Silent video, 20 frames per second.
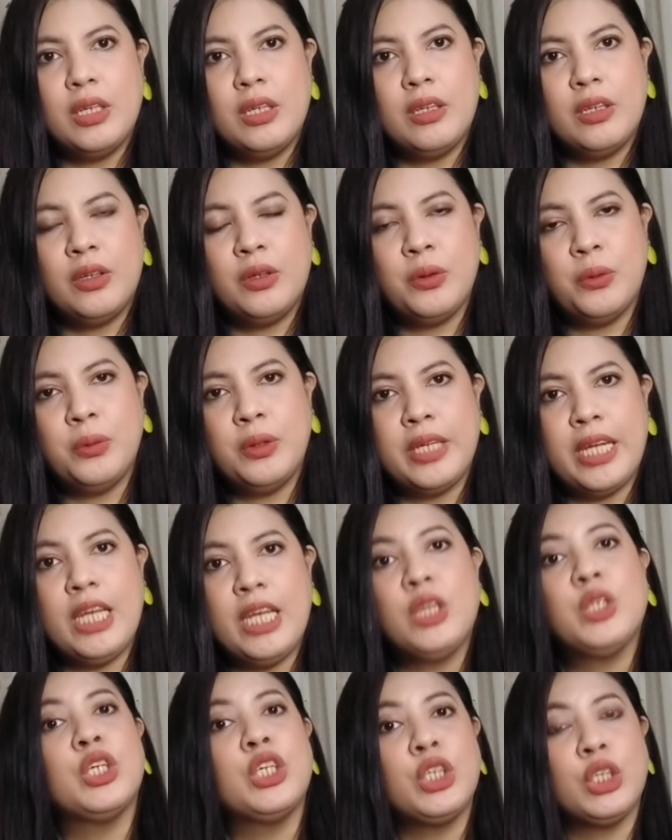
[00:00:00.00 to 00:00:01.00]

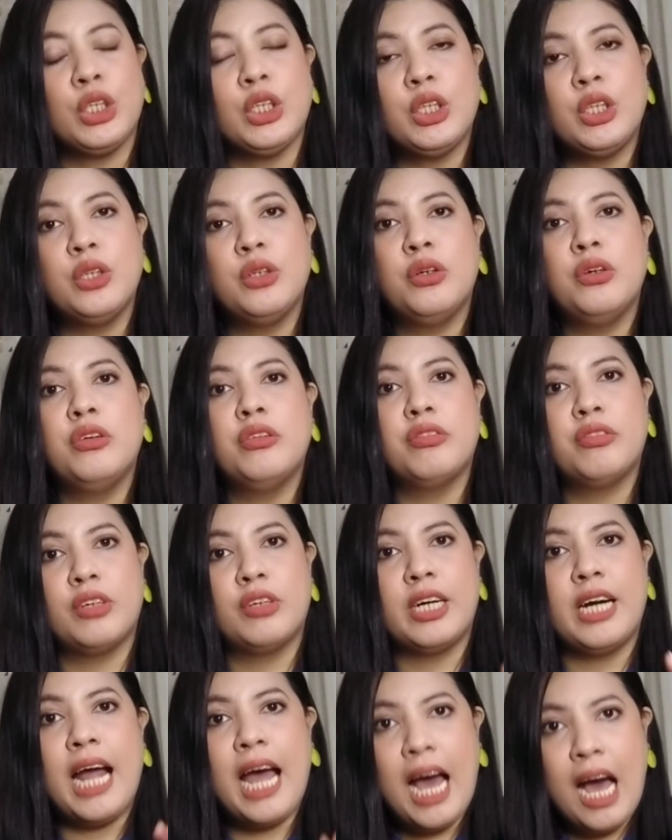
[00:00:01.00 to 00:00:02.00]
donate or turn
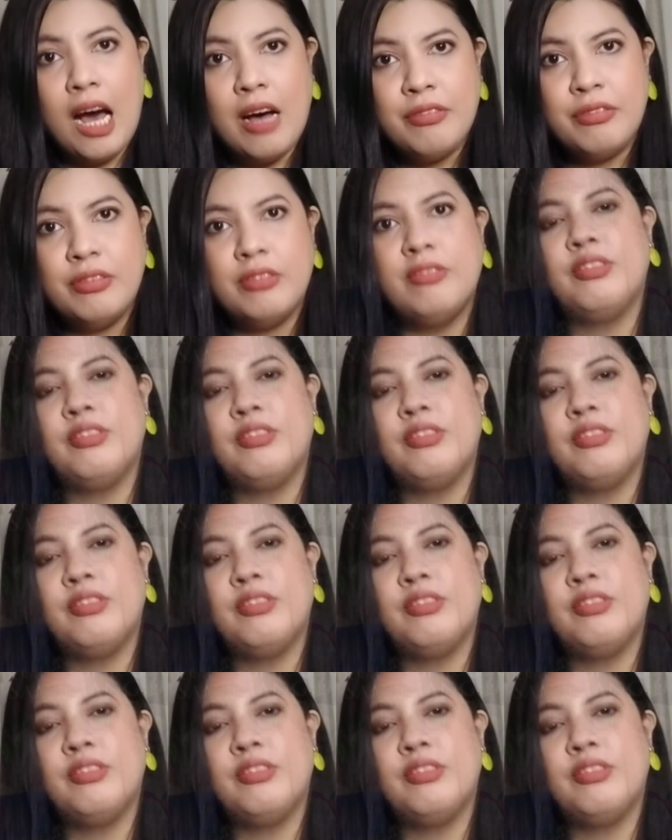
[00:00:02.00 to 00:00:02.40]
over half of